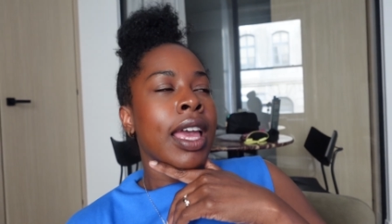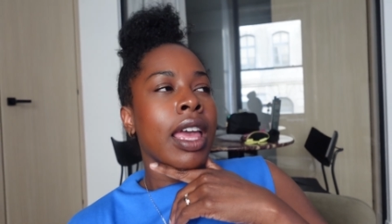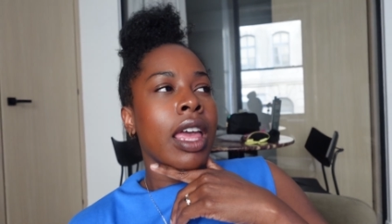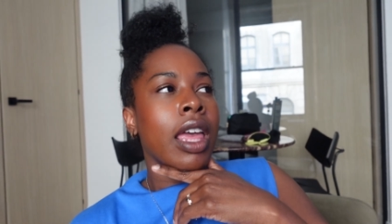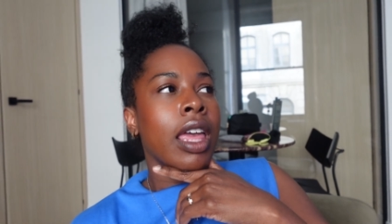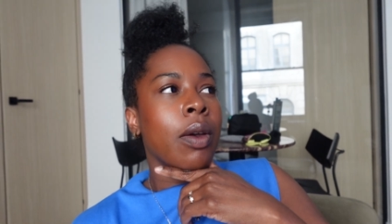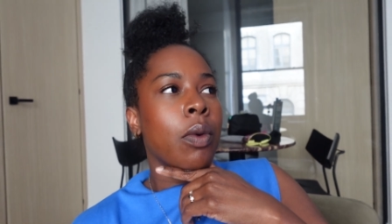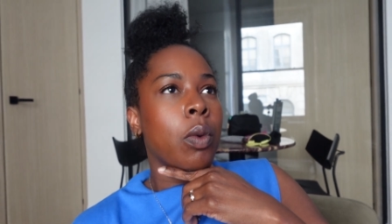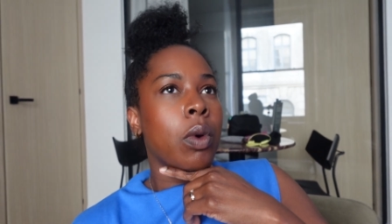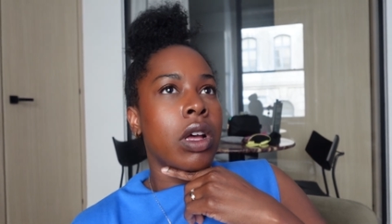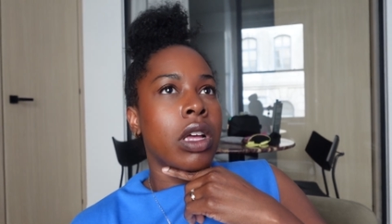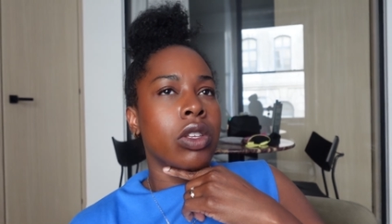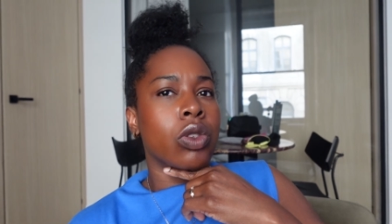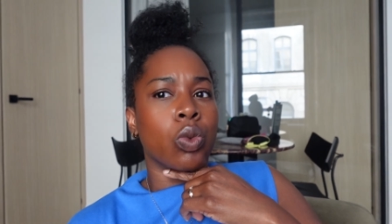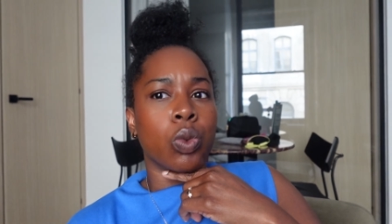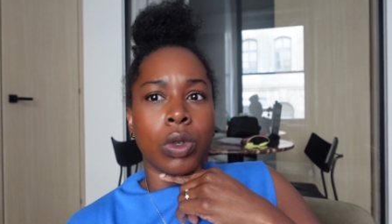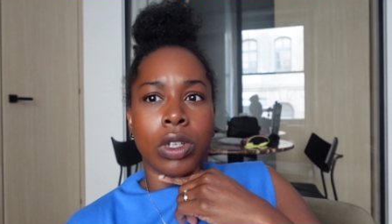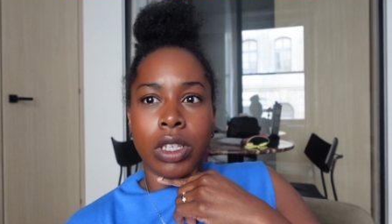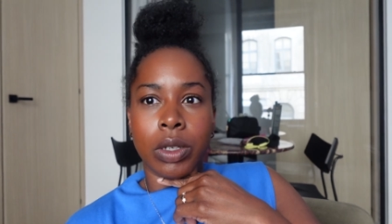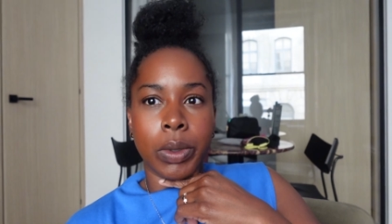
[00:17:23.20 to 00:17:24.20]
It
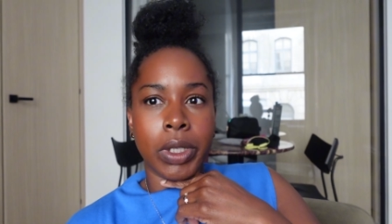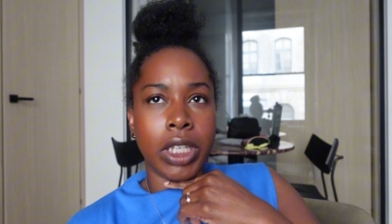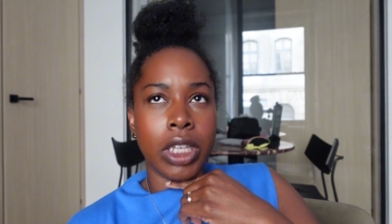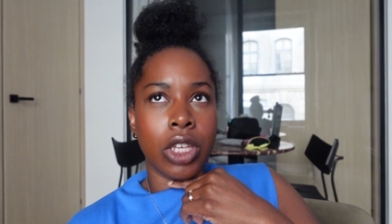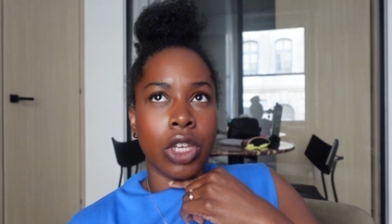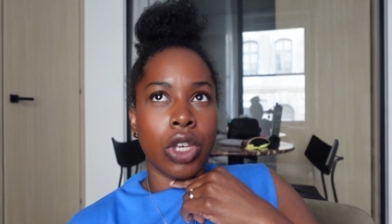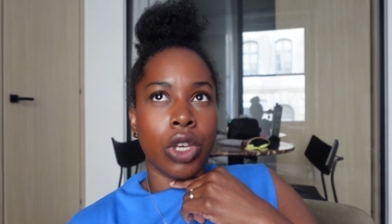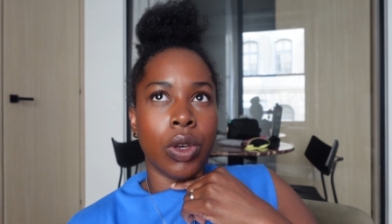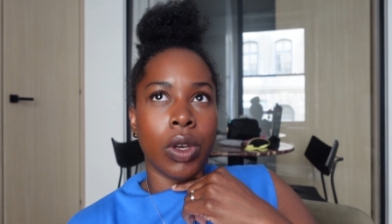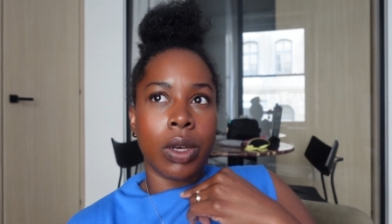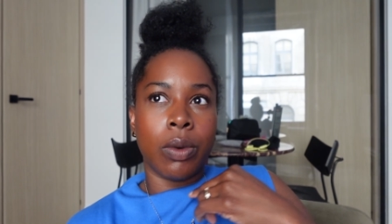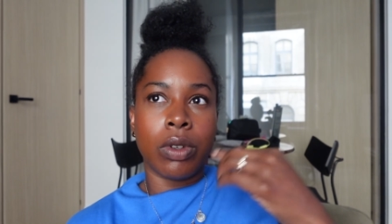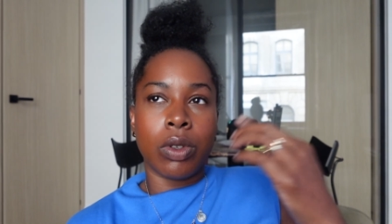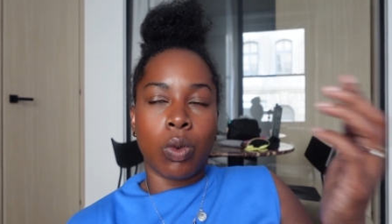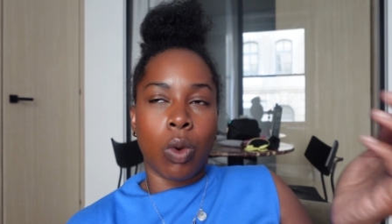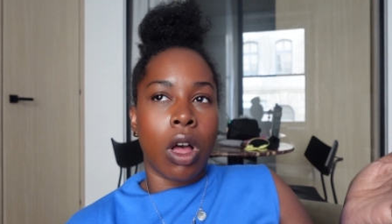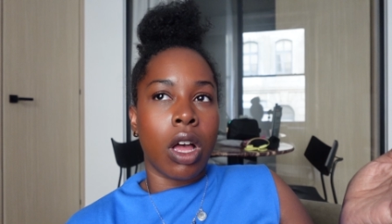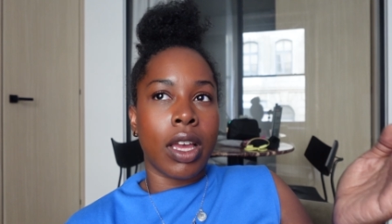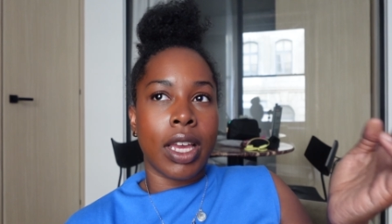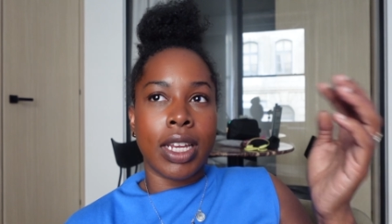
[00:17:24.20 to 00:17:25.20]
was really, really cute. It was
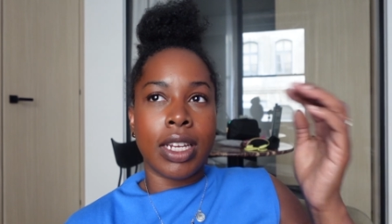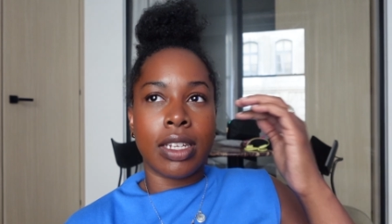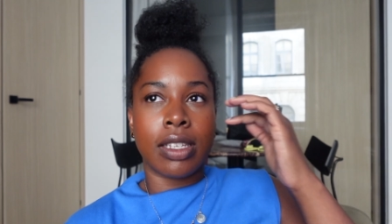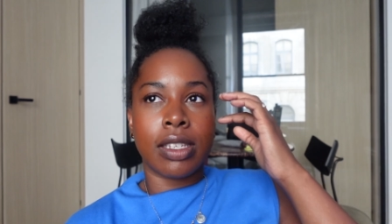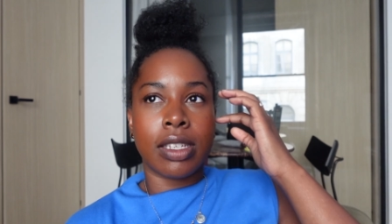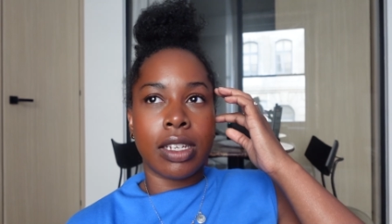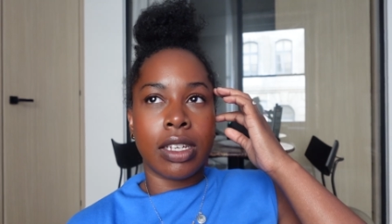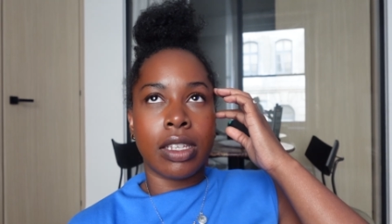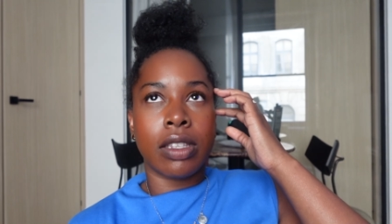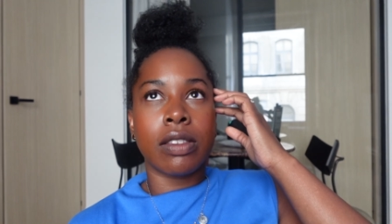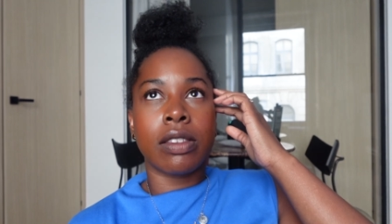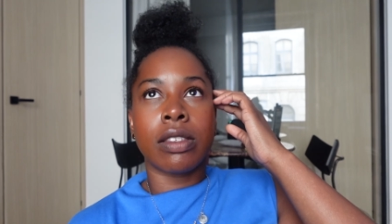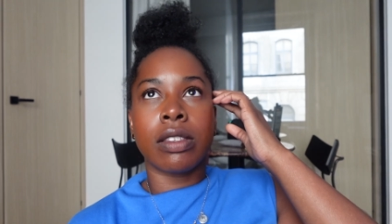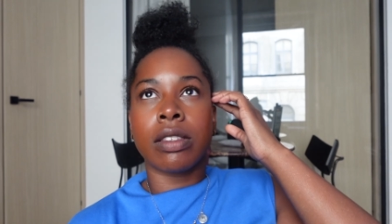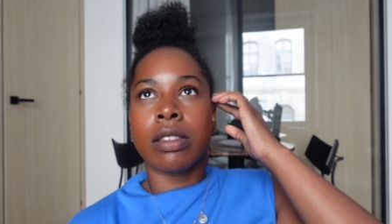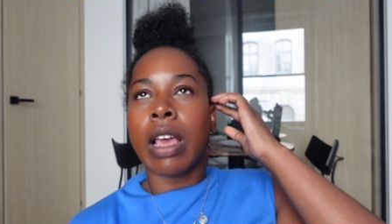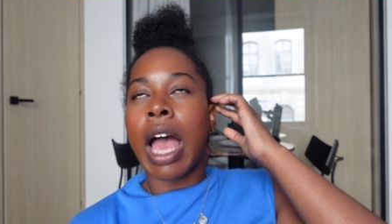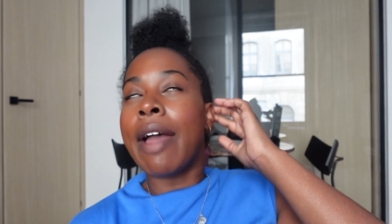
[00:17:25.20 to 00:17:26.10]
walking distance.